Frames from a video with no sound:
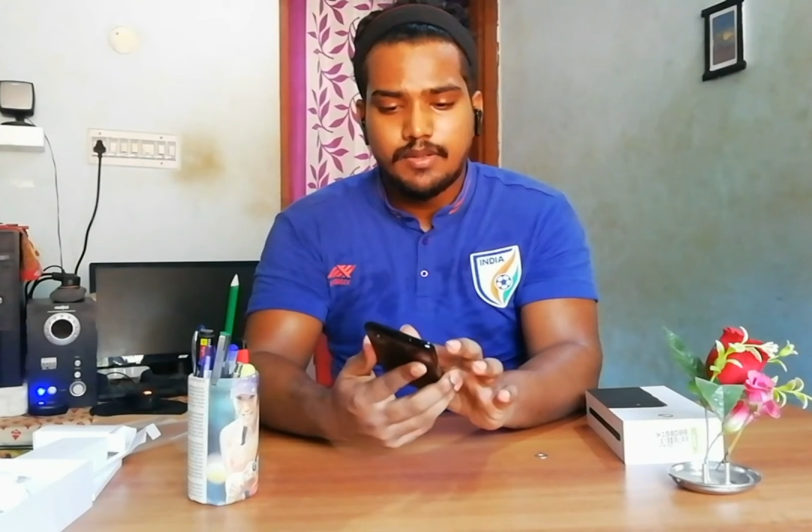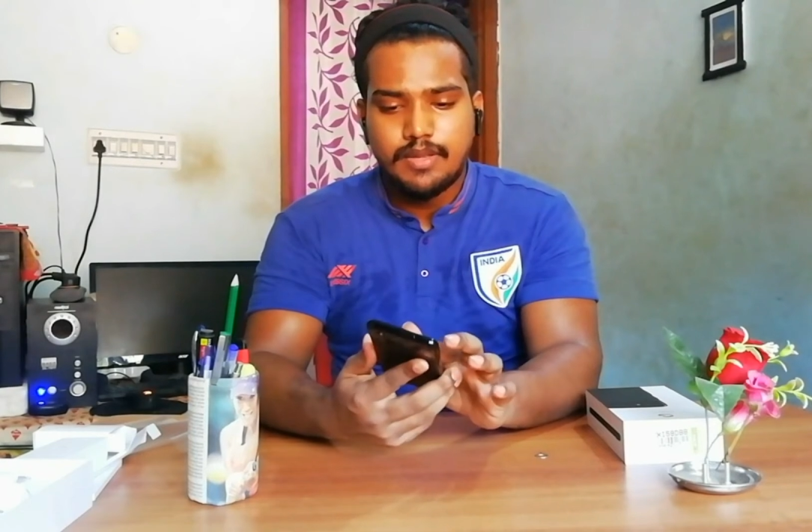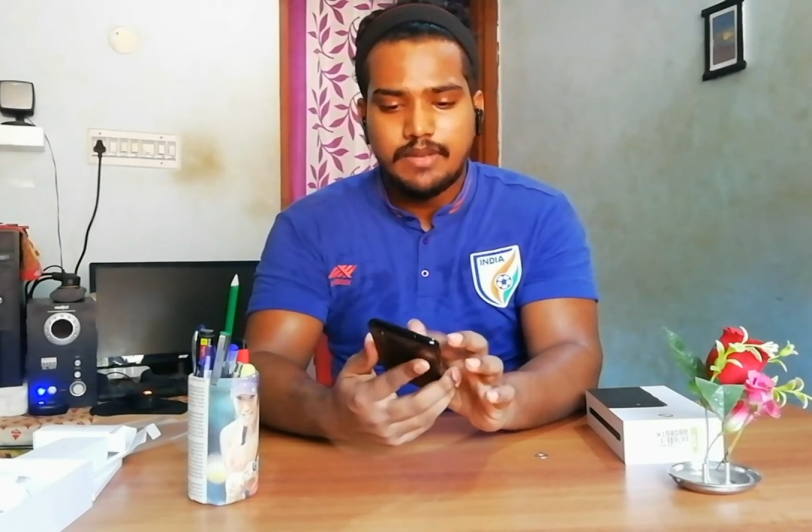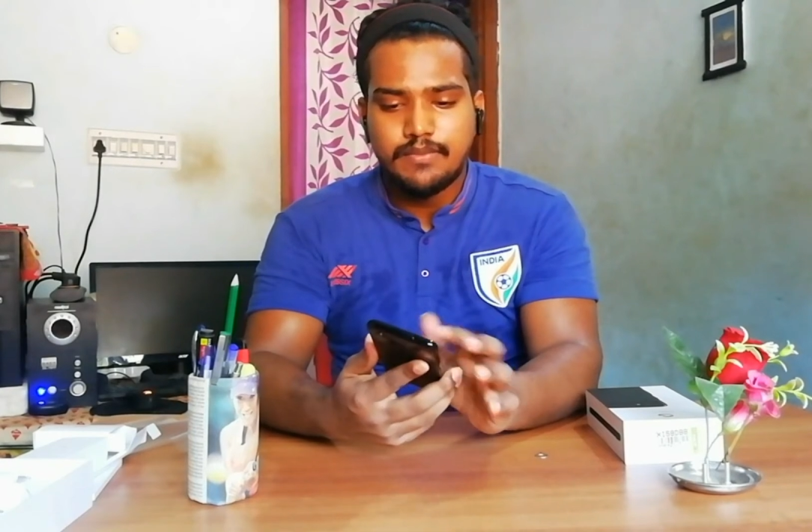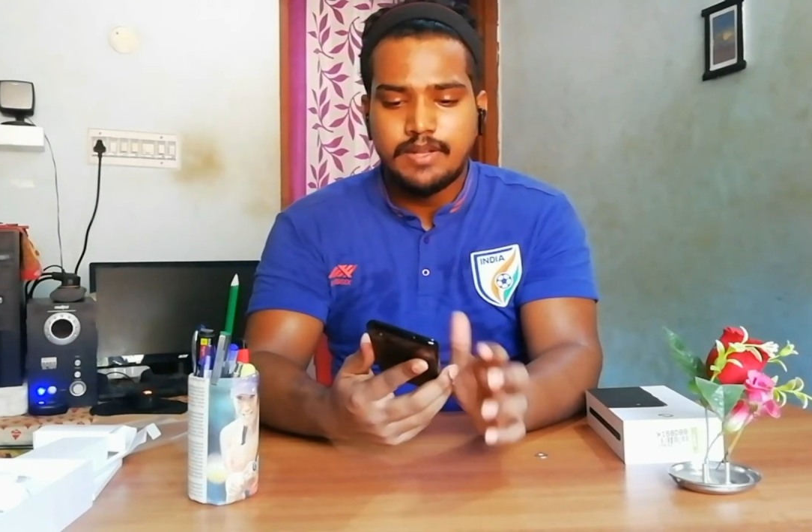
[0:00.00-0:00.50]

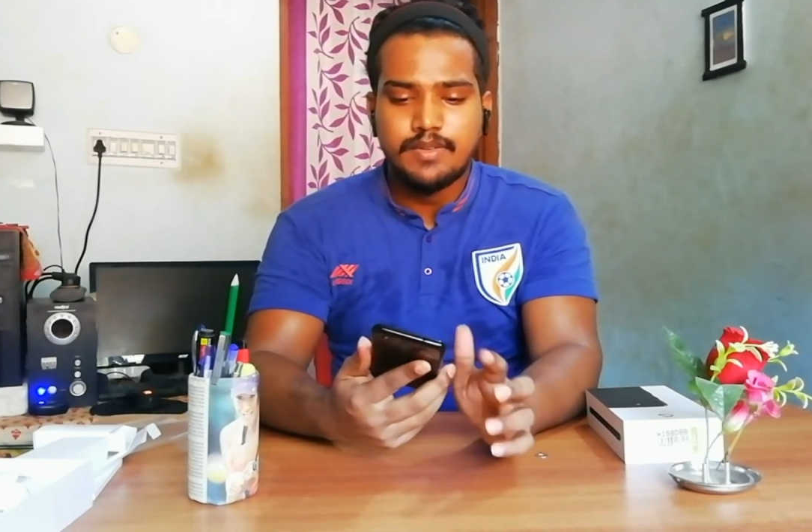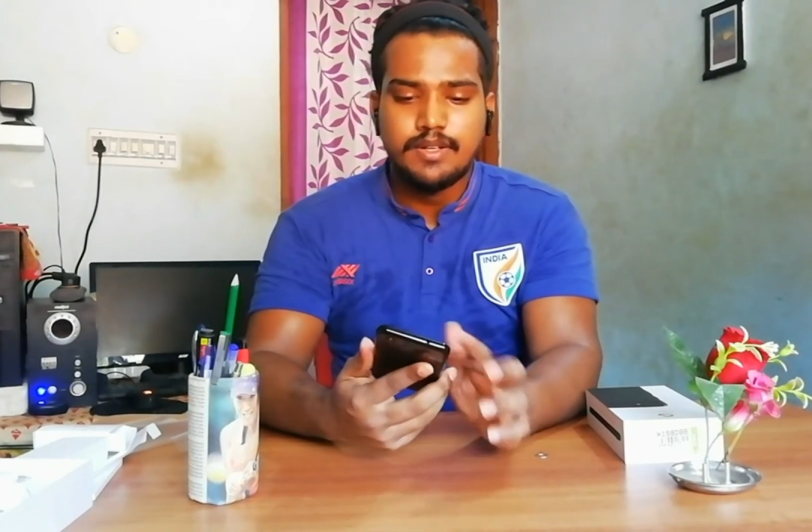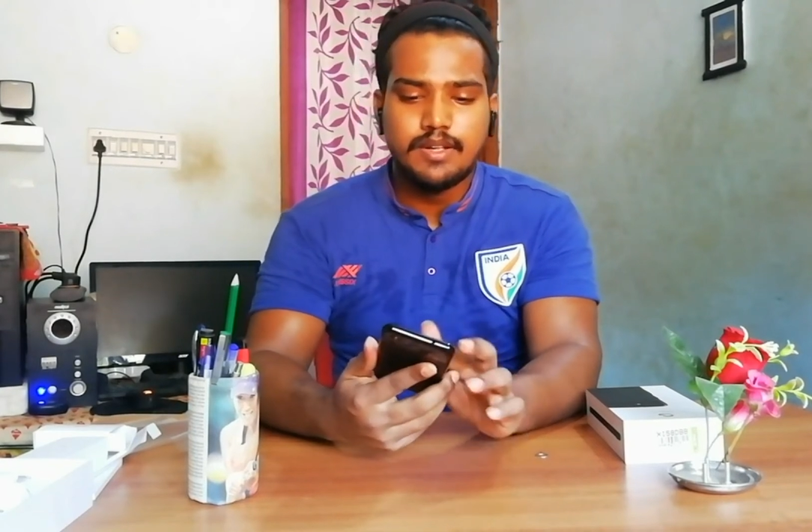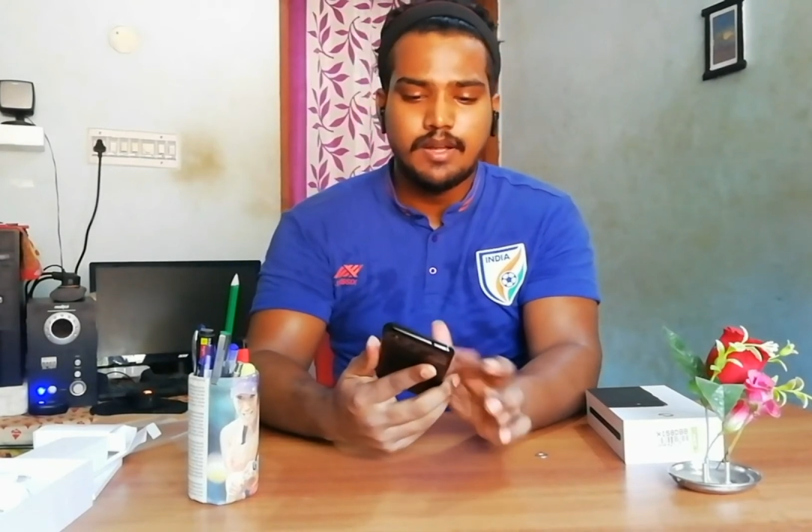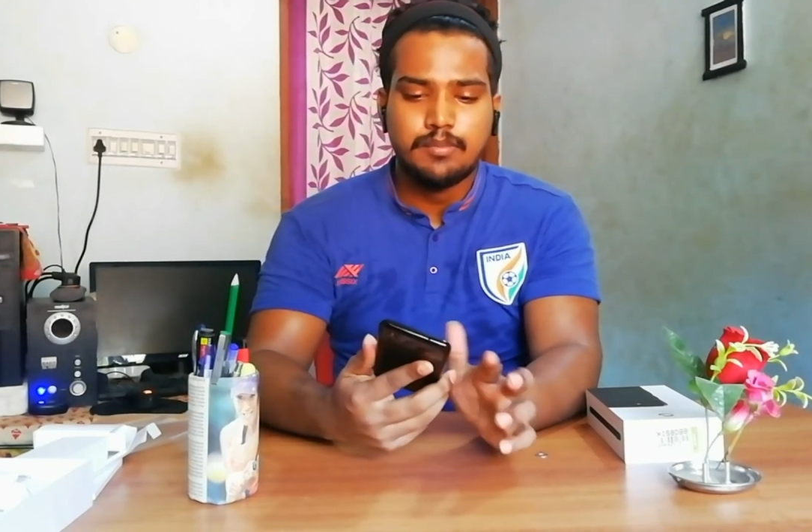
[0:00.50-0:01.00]
And when we
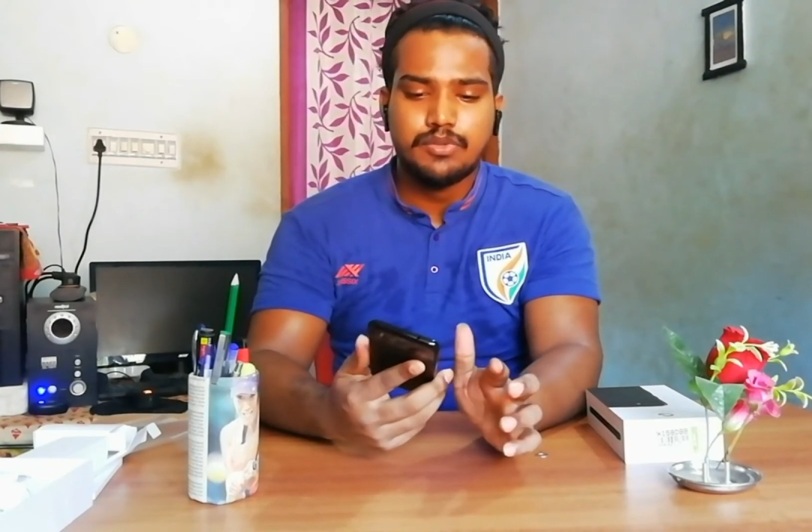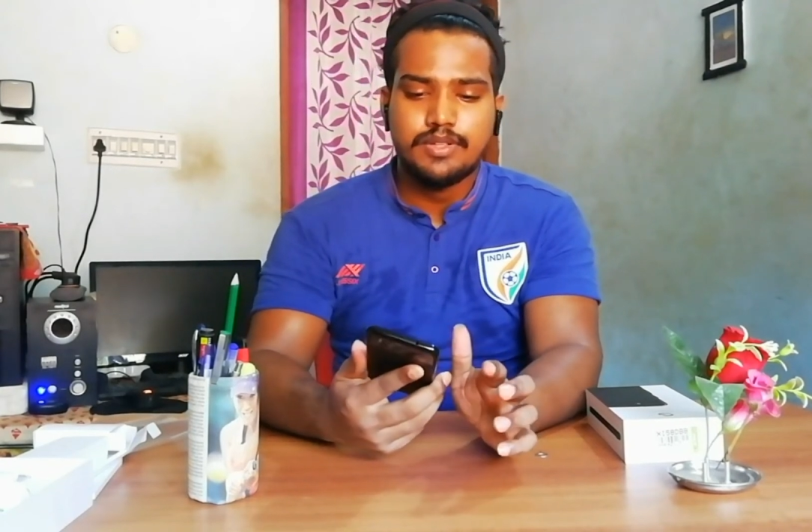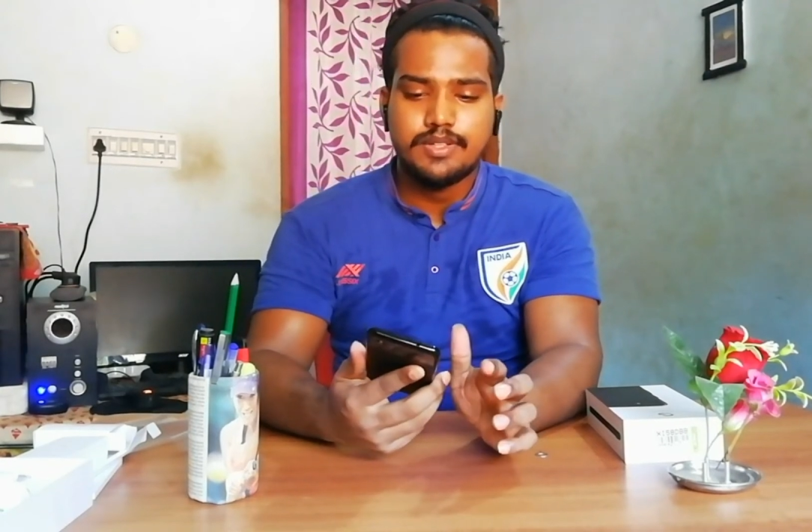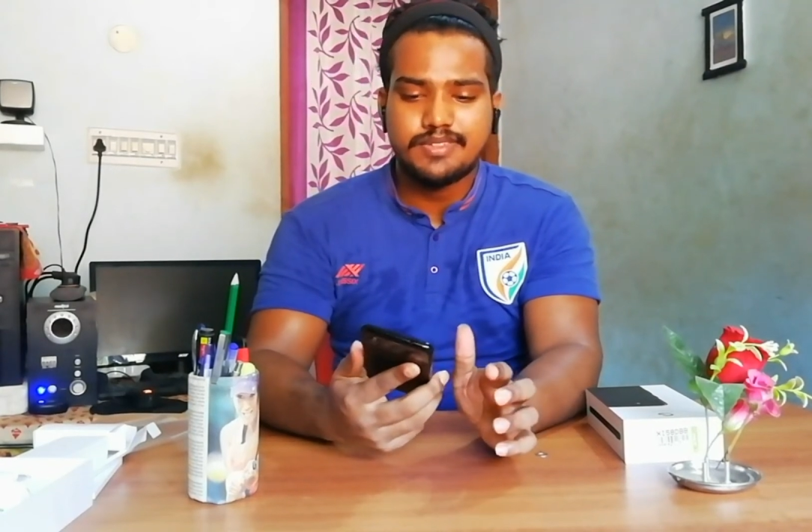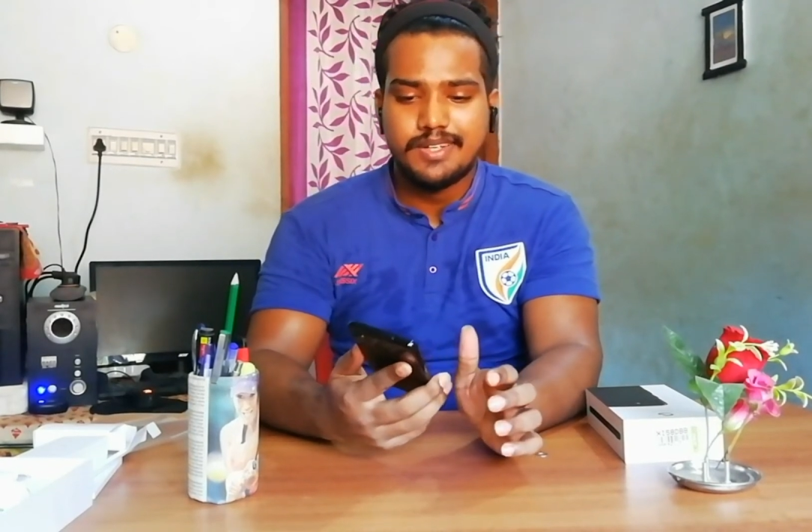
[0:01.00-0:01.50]
come to
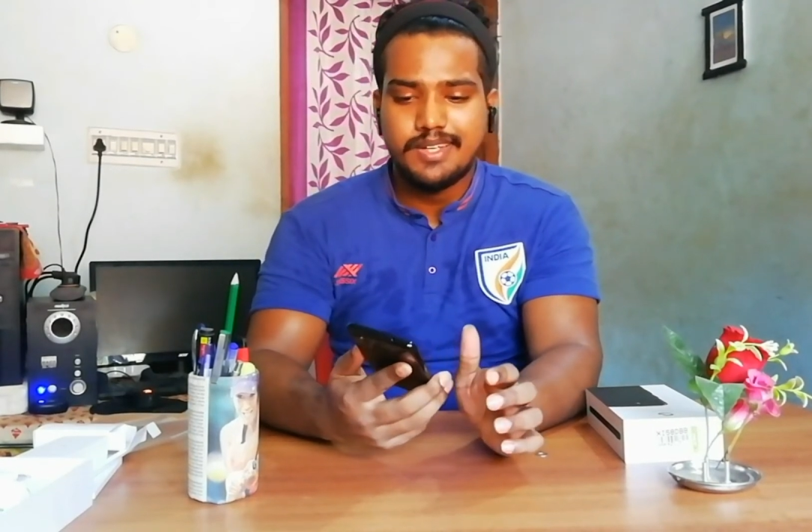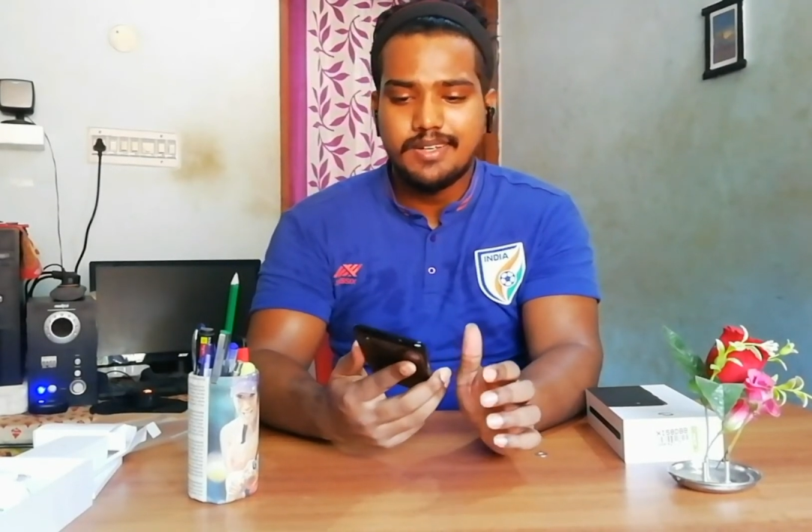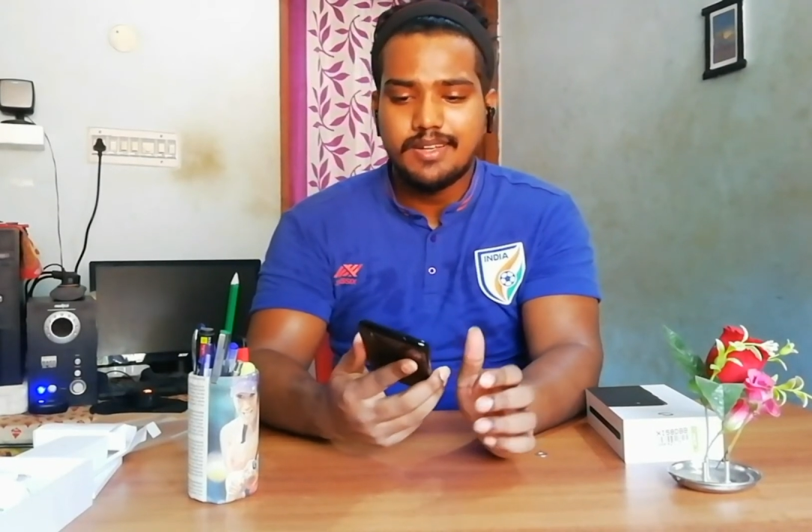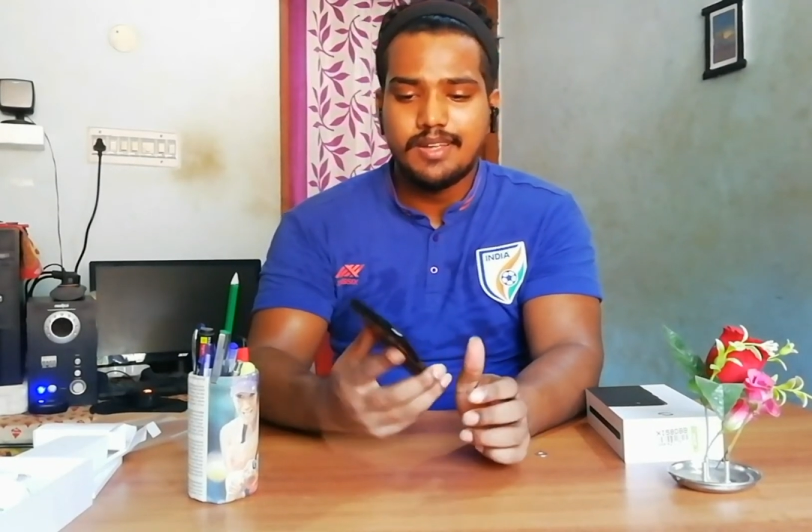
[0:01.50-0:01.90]
the screen,